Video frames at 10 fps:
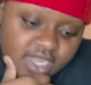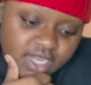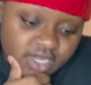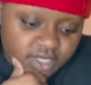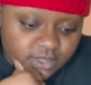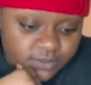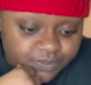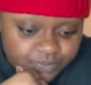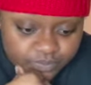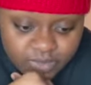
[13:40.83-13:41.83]

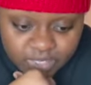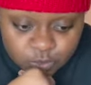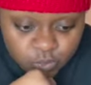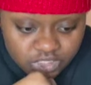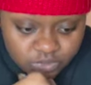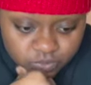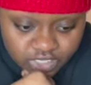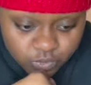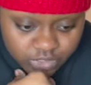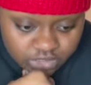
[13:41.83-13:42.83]
Um, next question. What
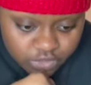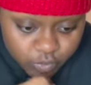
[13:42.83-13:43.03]
next question?